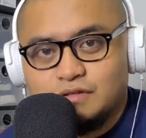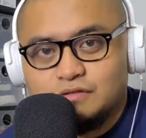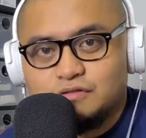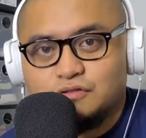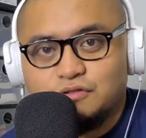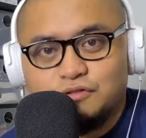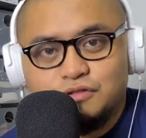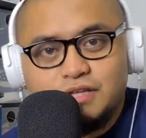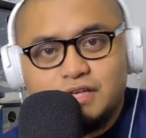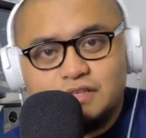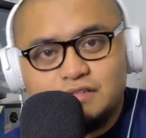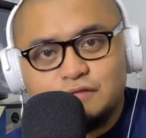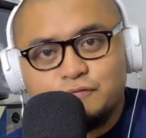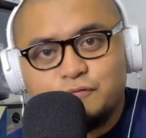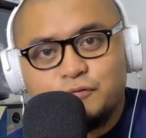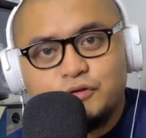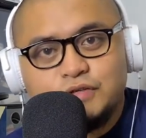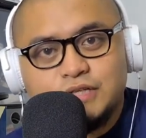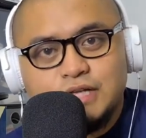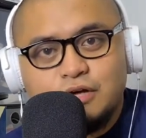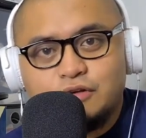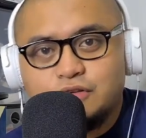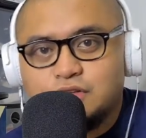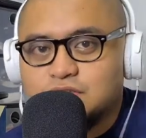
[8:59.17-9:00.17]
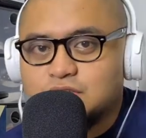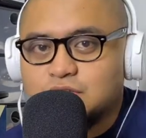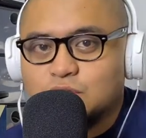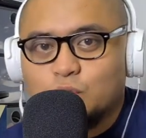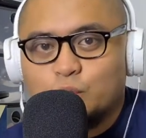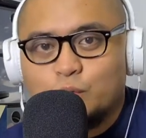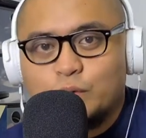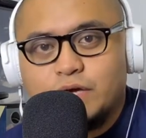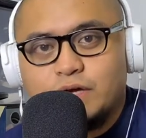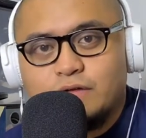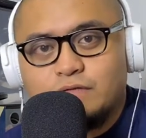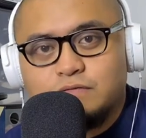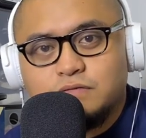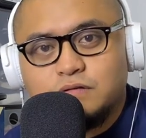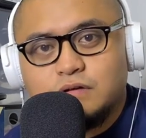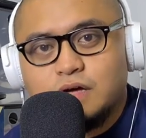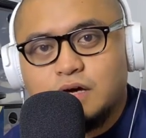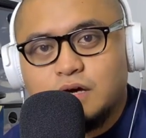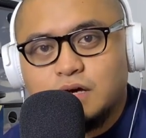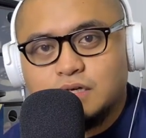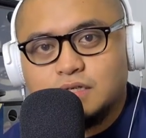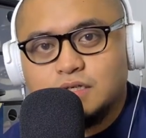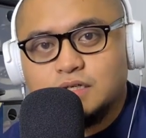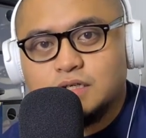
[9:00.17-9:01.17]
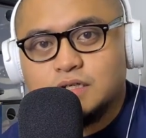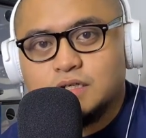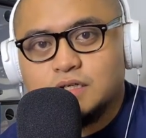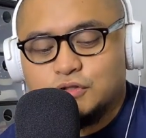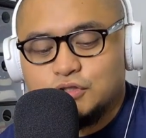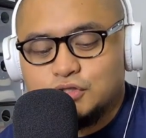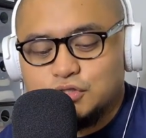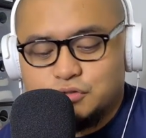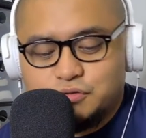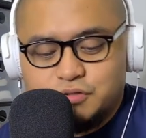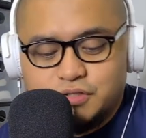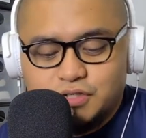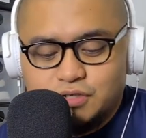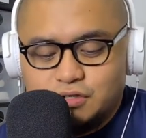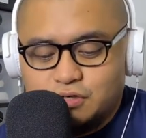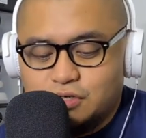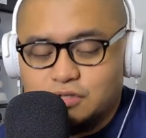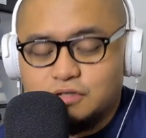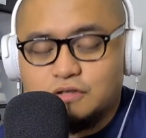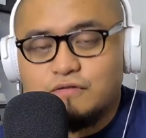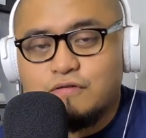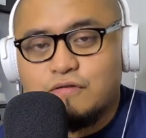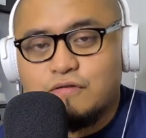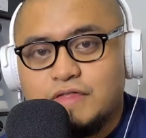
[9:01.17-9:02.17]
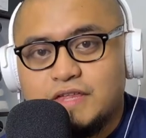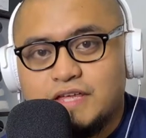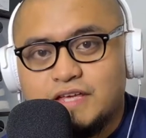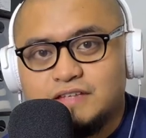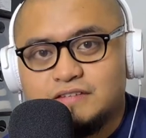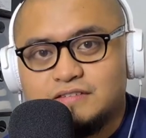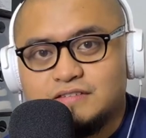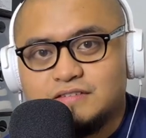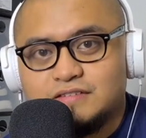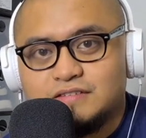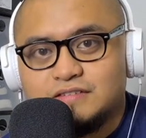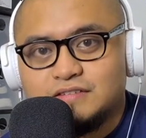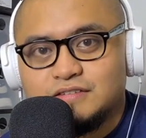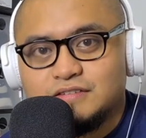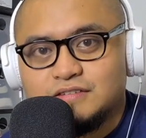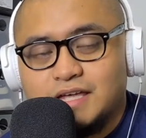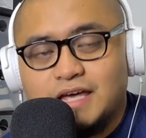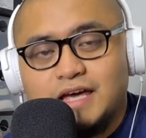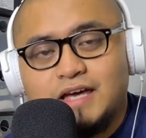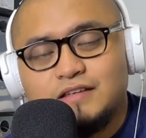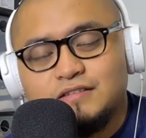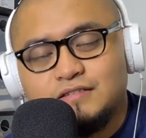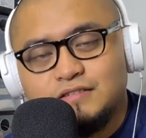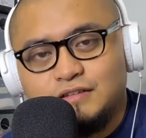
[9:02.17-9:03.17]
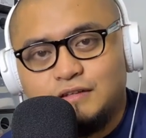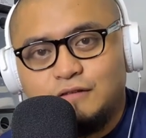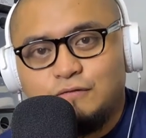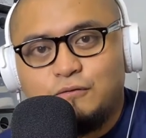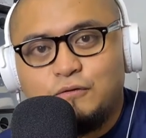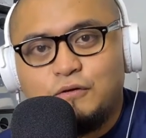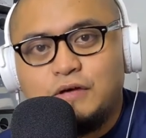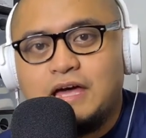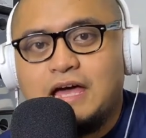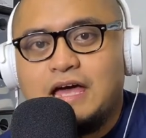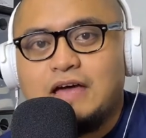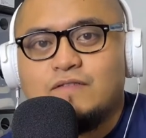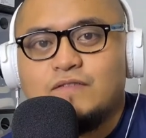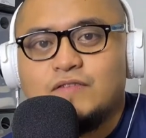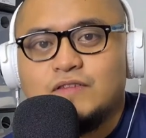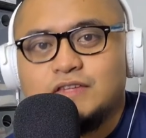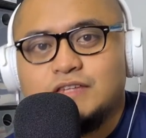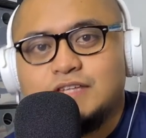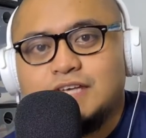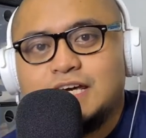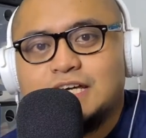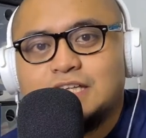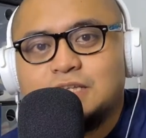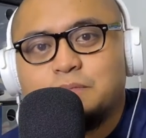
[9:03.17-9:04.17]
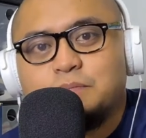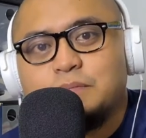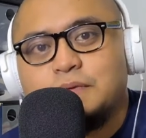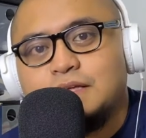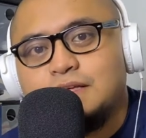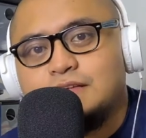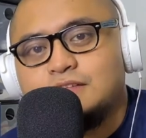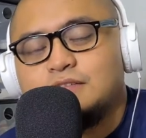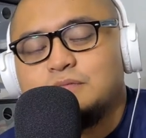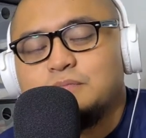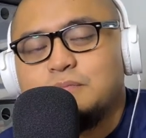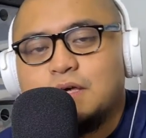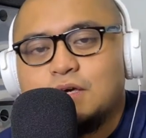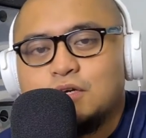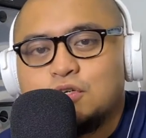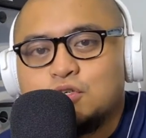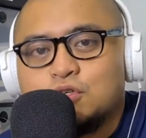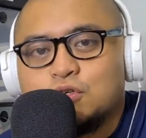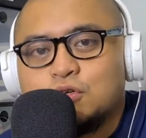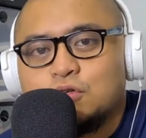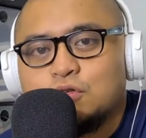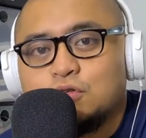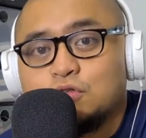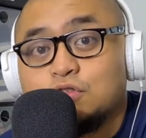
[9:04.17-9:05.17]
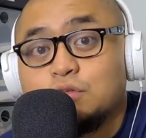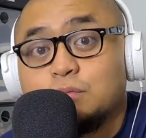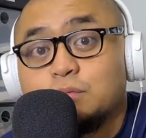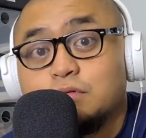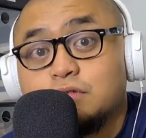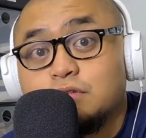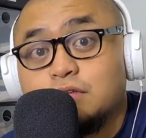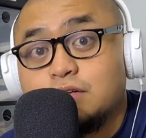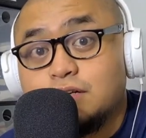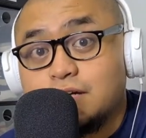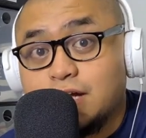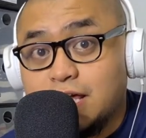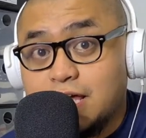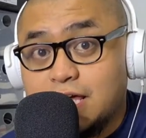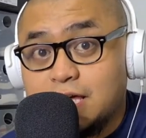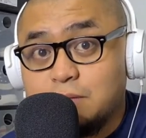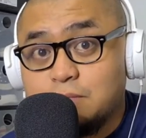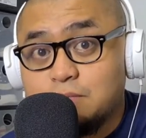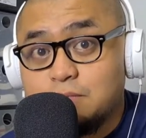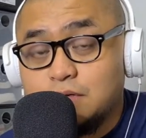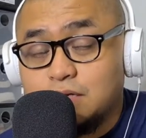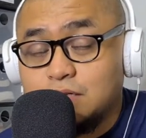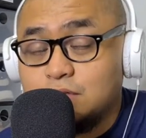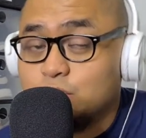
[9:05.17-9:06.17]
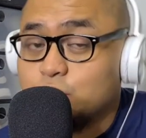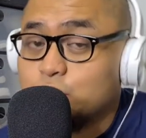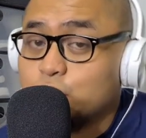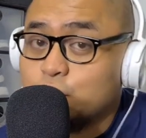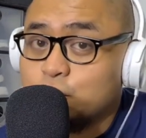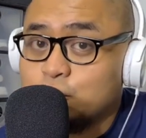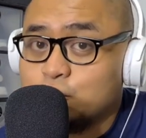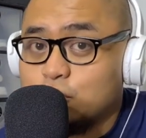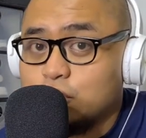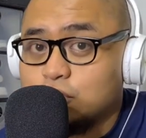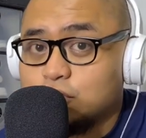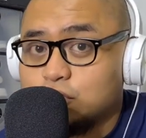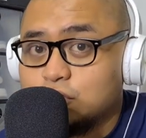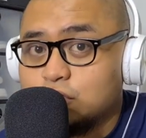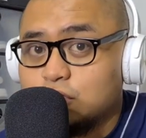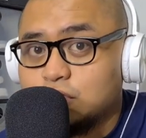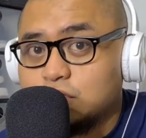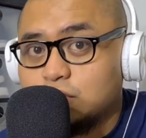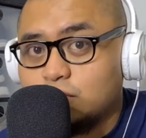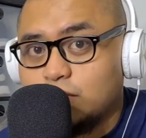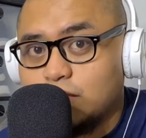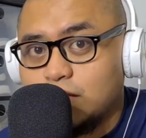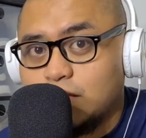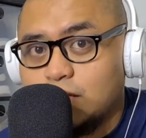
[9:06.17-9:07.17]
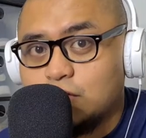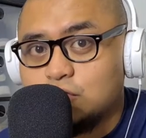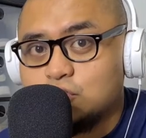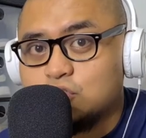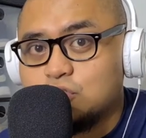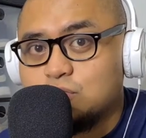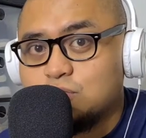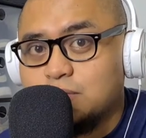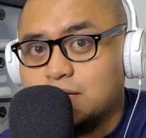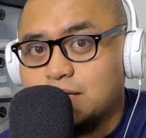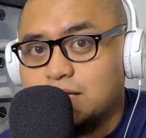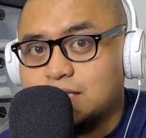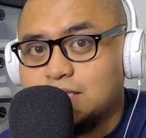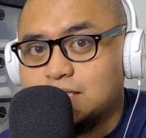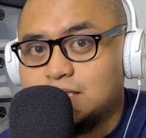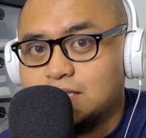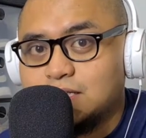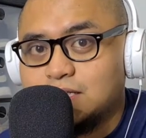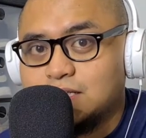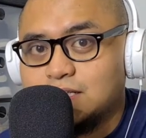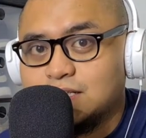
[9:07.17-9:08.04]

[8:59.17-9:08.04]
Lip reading: So that's it for now, just a quick vlog featuring all this. Guys, if you haven't yet, please make sure to subscribe and turn on the notification bell.